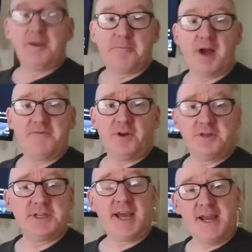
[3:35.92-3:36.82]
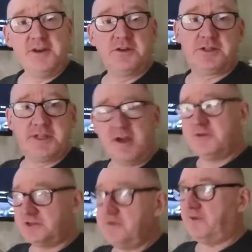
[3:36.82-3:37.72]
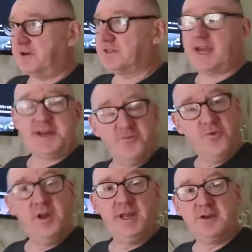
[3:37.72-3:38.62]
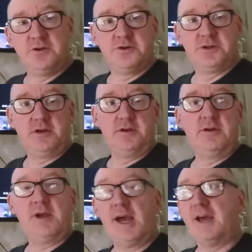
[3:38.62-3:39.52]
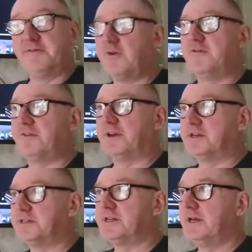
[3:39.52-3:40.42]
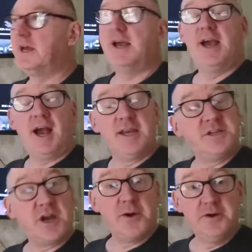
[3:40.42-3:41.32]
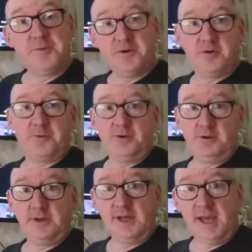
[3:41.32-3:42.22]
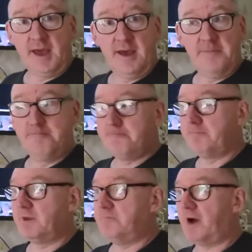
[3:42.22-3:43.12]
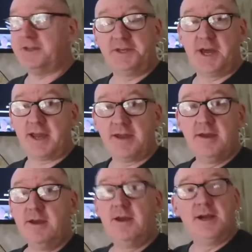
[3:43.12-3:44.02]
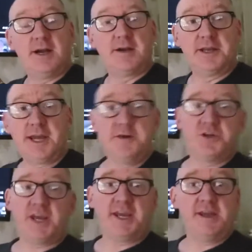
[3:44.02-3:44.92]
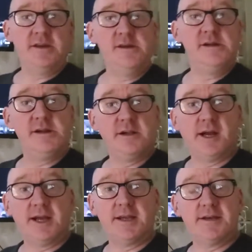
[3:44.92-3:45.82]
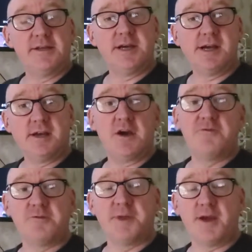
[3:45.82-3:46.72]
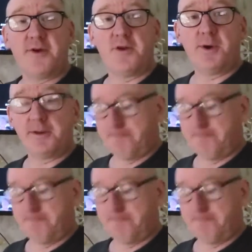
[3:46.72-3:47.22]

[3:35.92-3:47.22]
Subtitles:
those two vlogs are getting really good viewing figures, and it's going up and up by the day. I'm going to keep checking and go from there anyway.